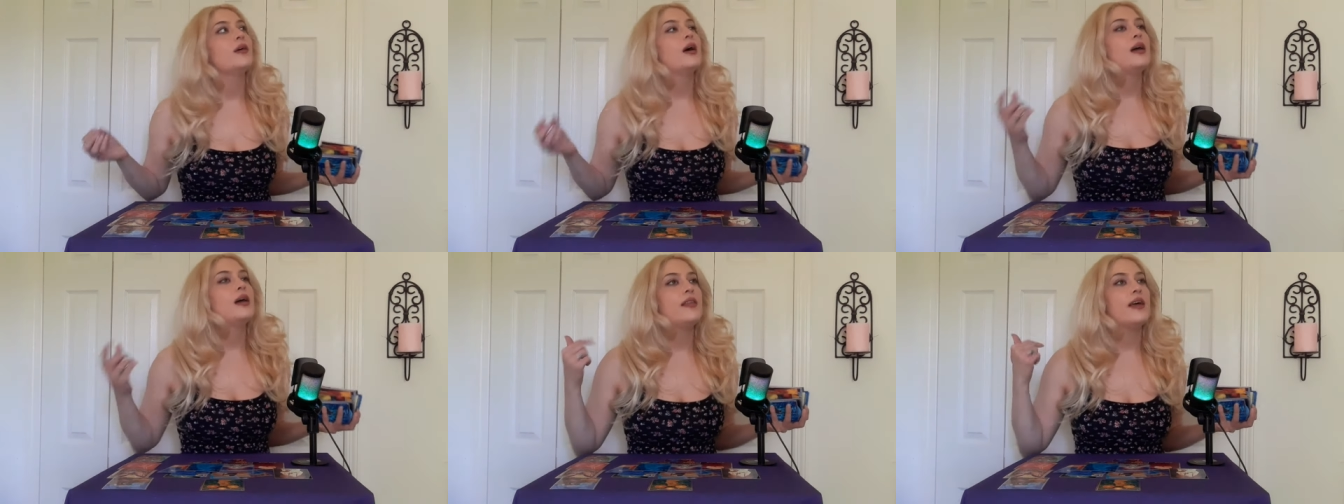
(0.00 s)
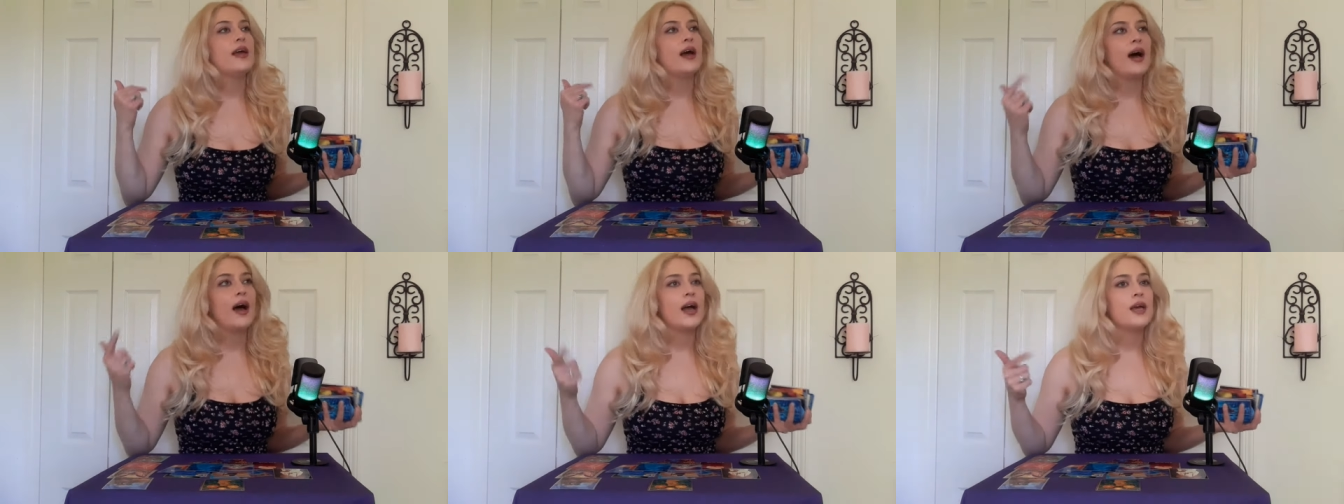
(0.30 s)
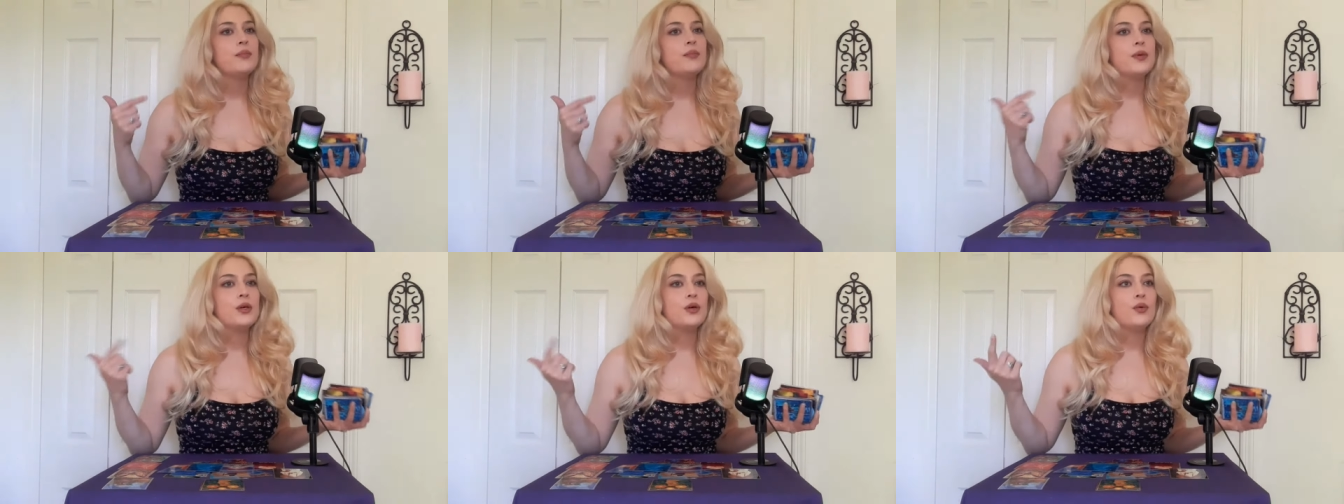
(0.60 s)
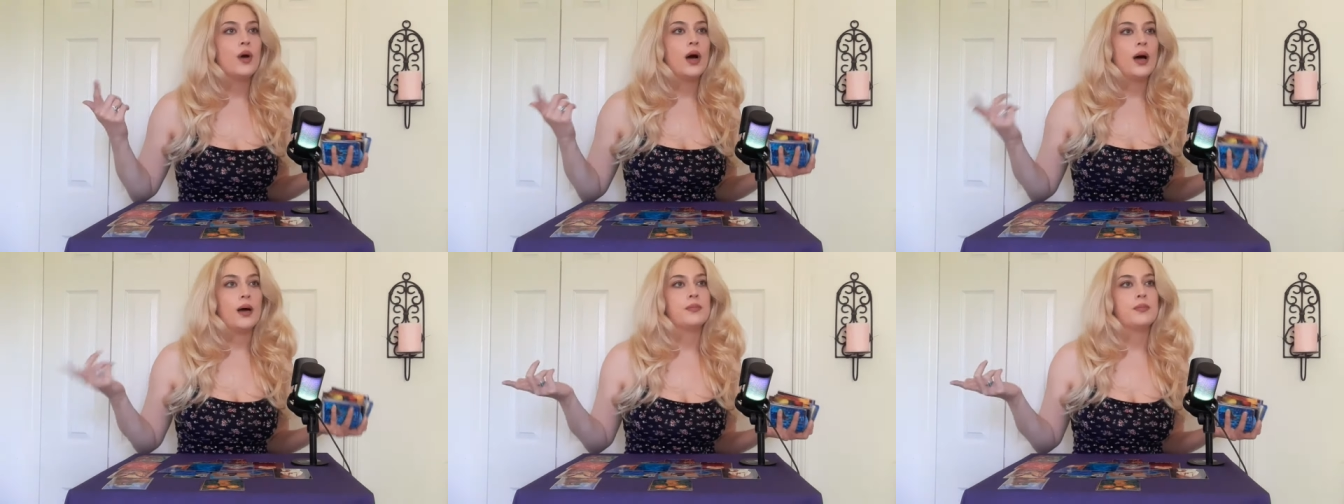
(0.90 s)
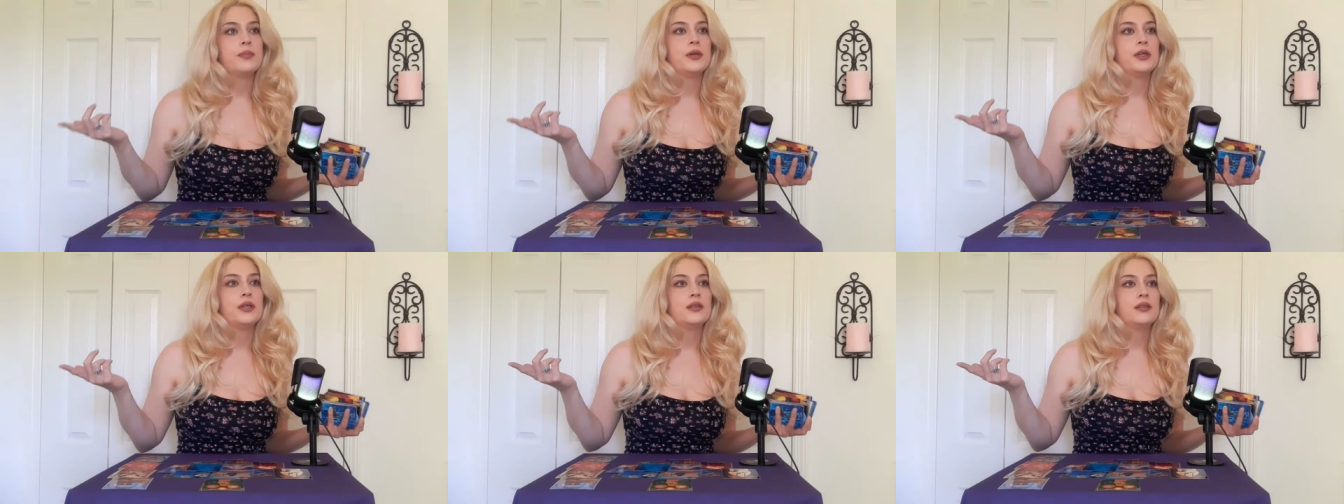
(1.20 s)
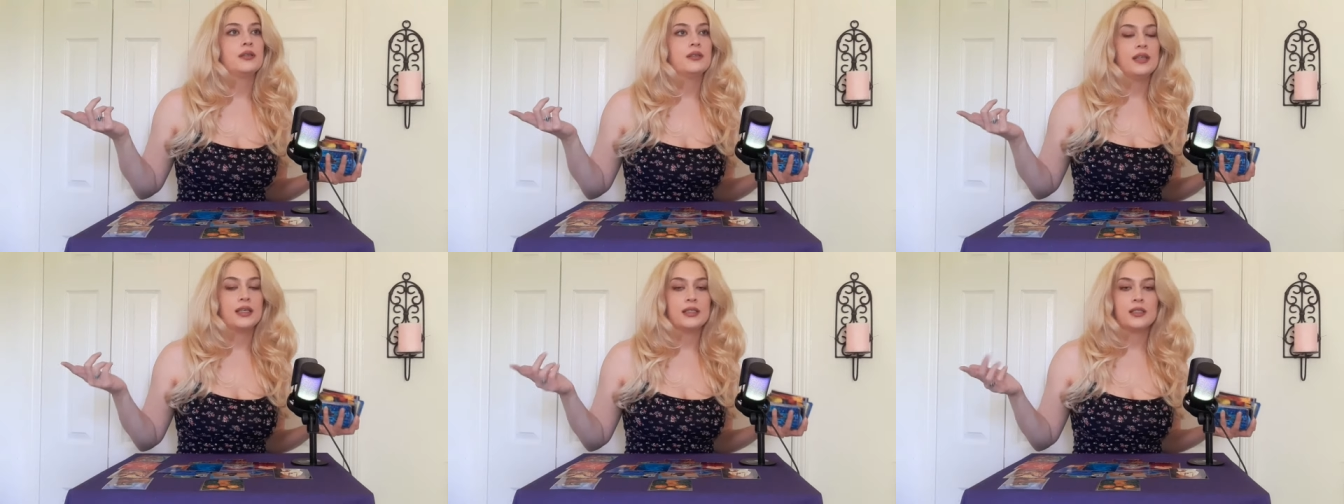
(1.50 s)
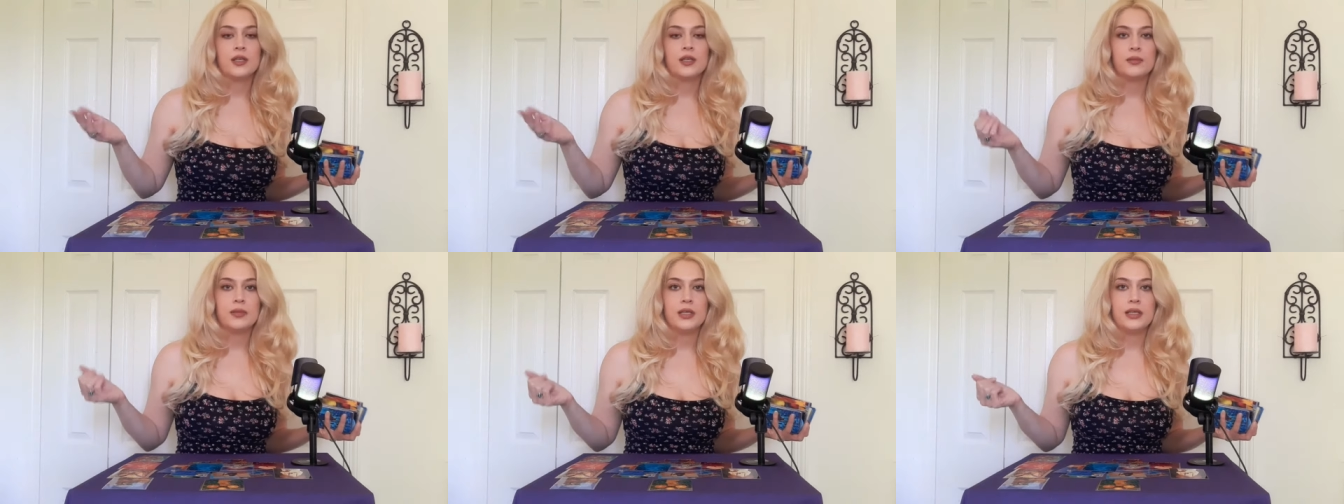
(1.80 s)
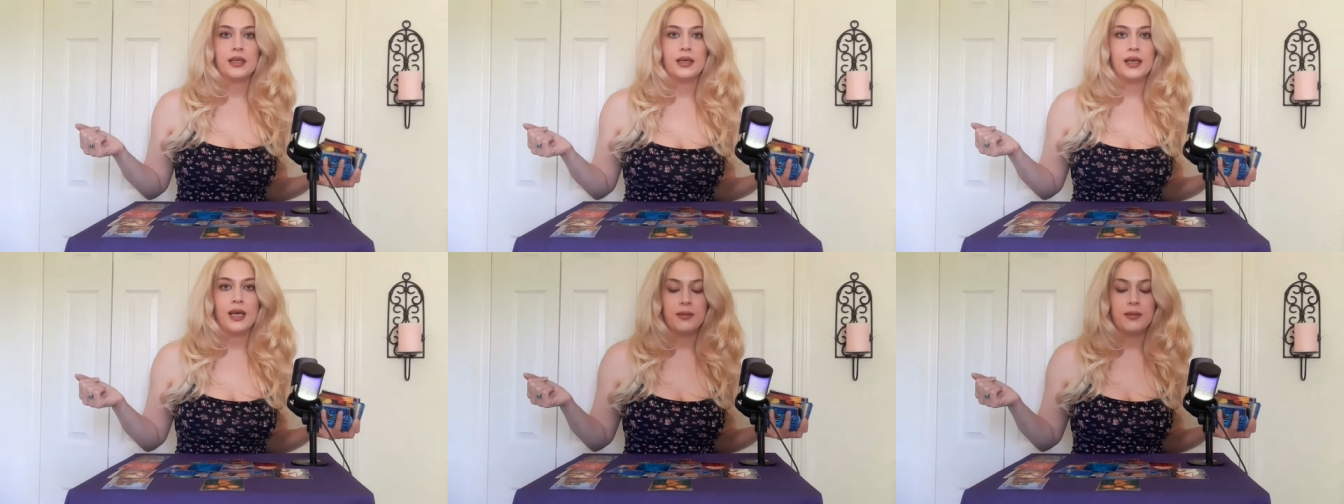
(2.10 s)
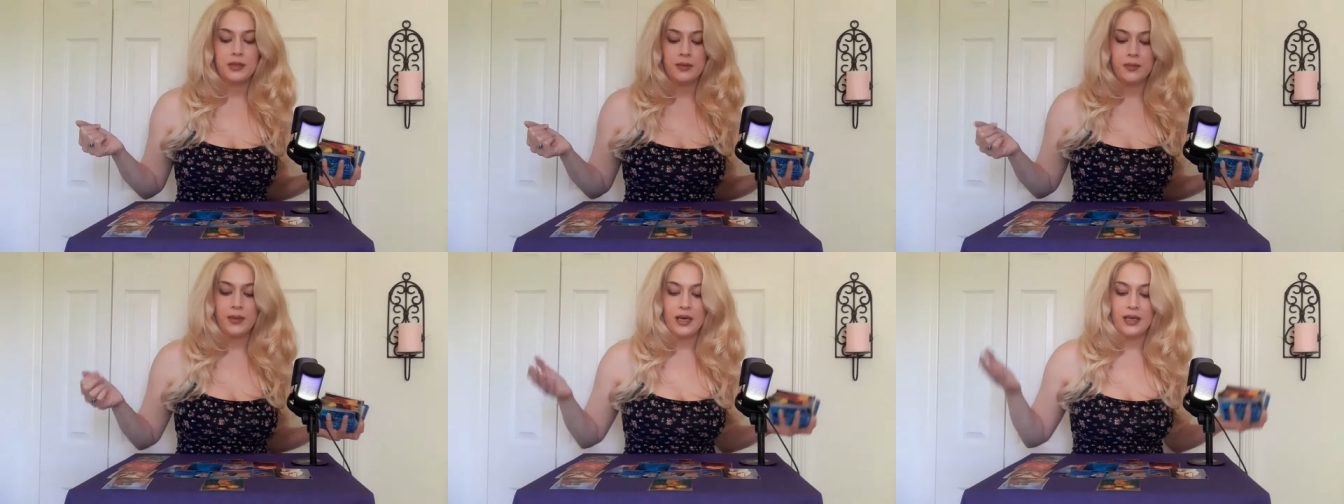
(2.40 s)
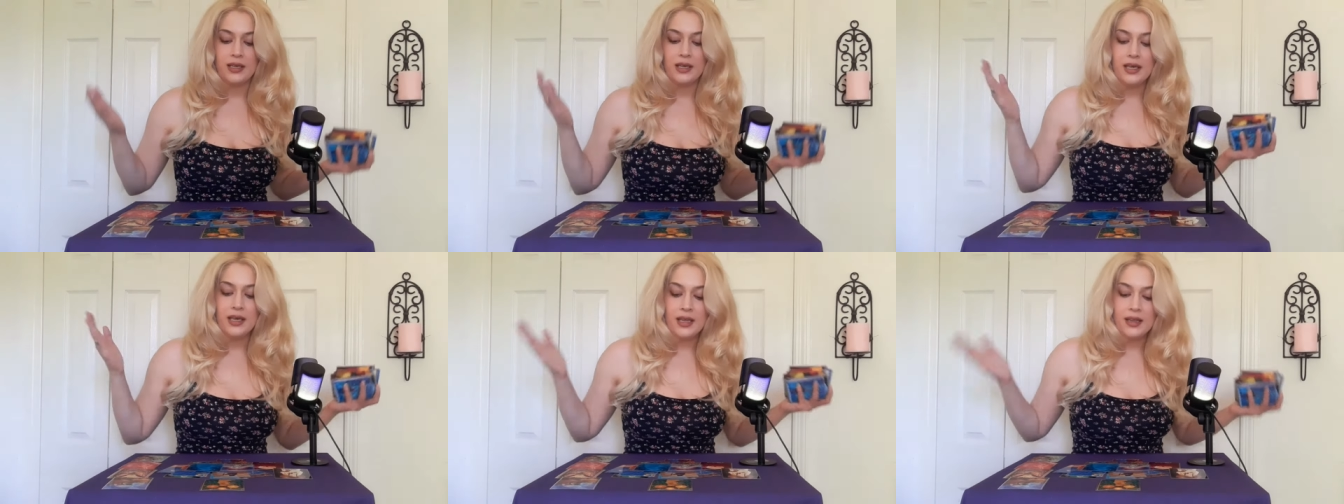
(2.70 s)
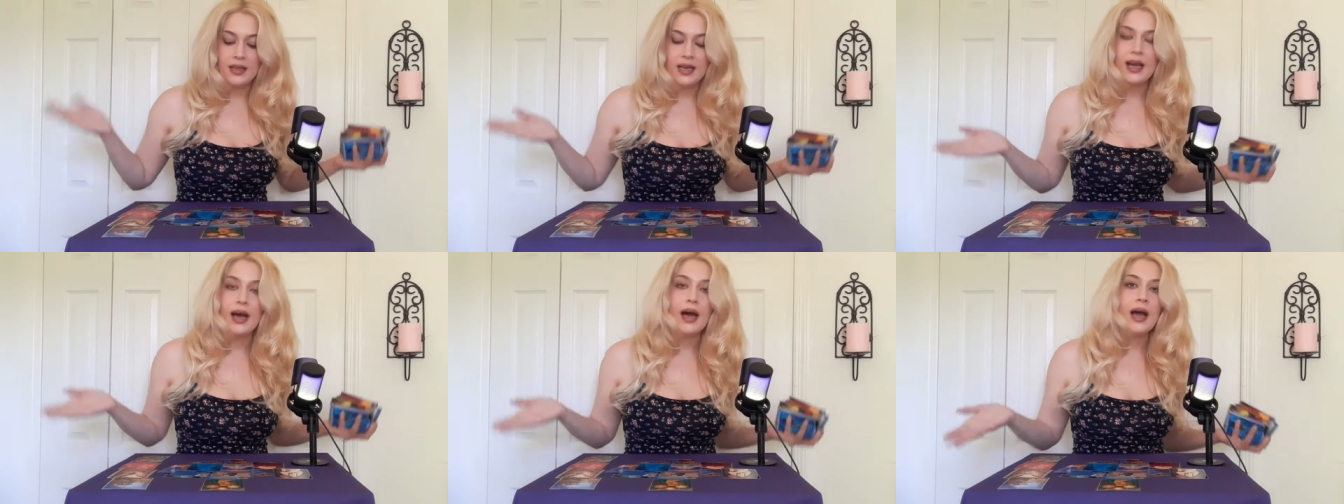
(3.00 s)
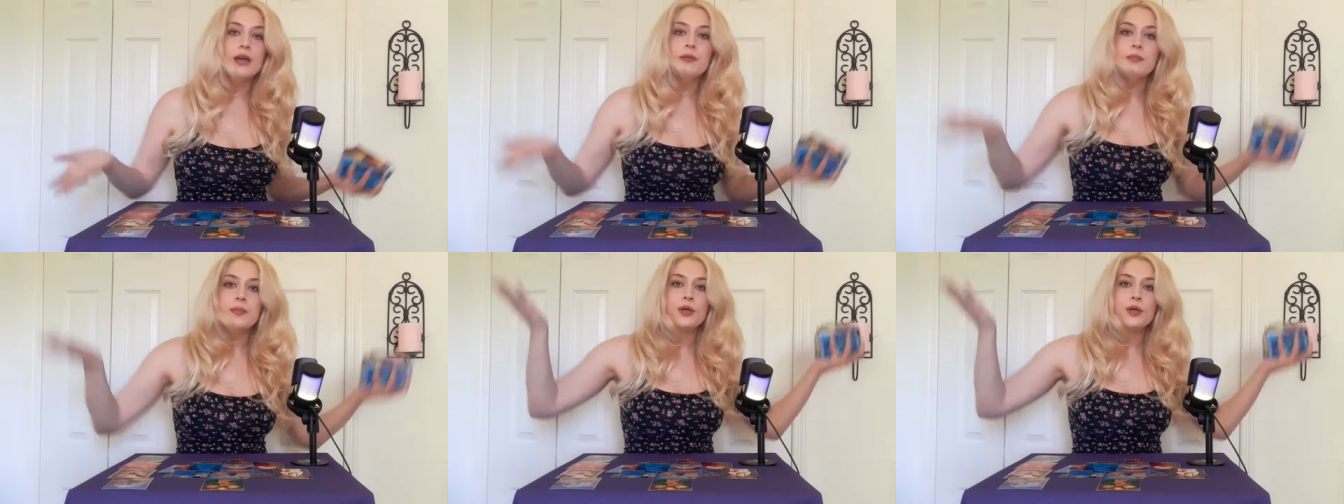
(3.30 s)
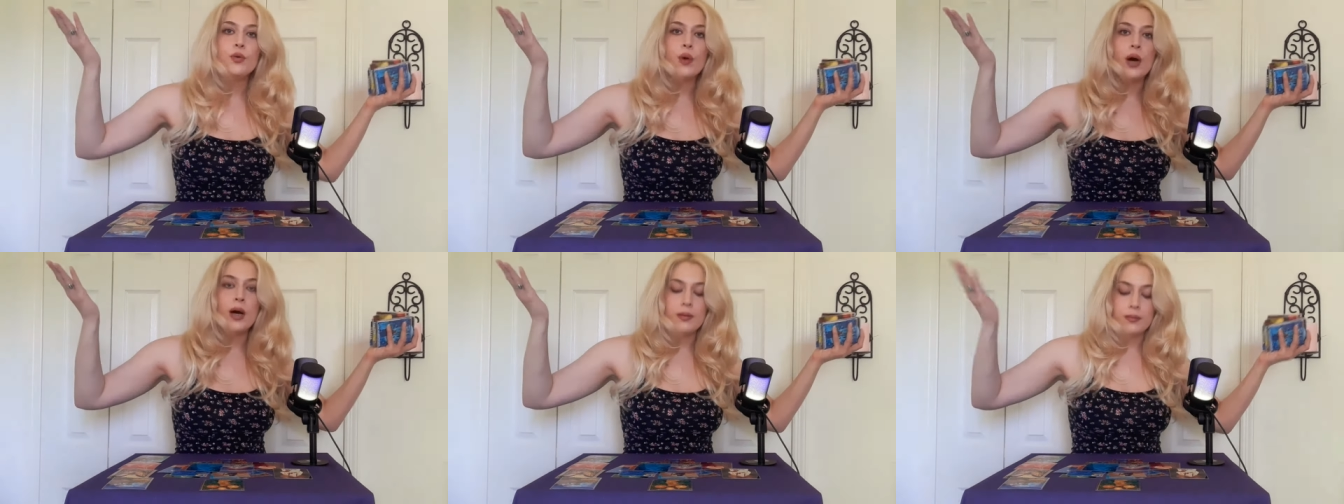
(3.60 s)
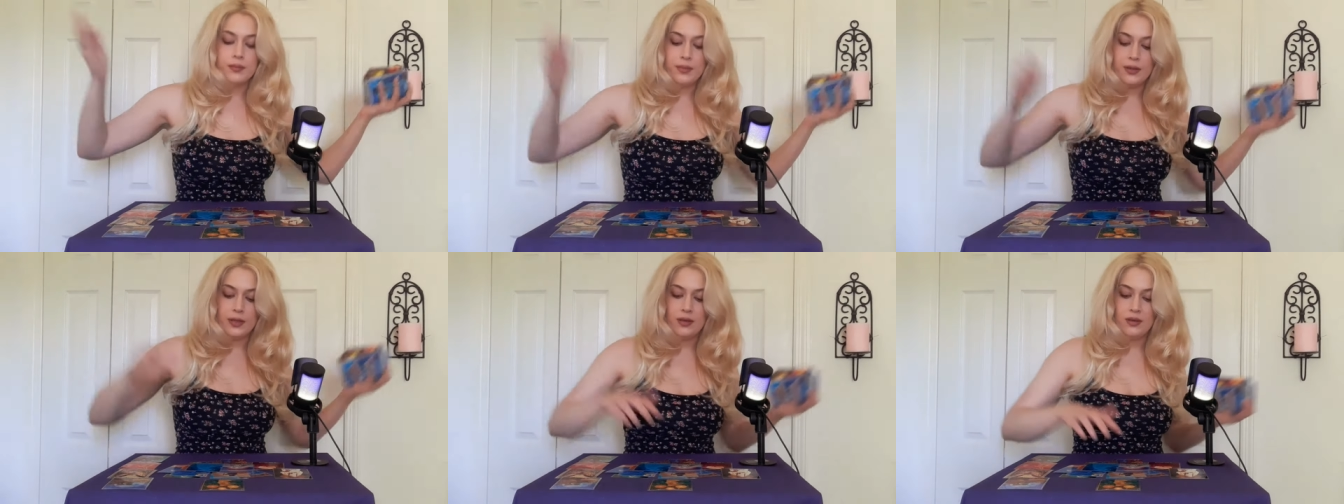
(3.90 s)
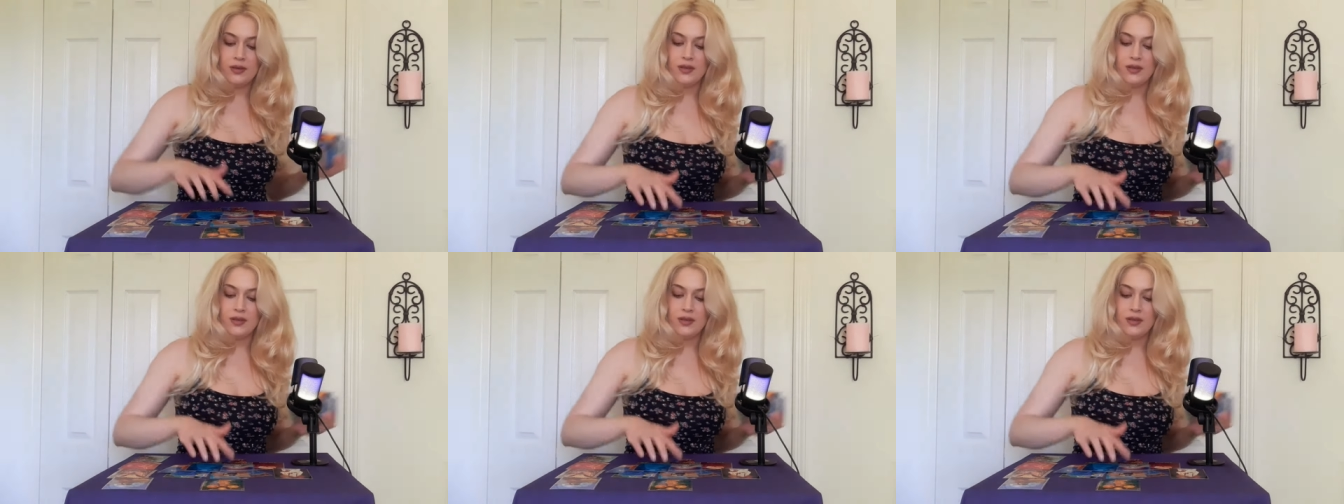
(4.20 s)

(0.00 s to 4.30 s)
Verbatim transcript: they hype you up. That's something that came to mind. They hype you up.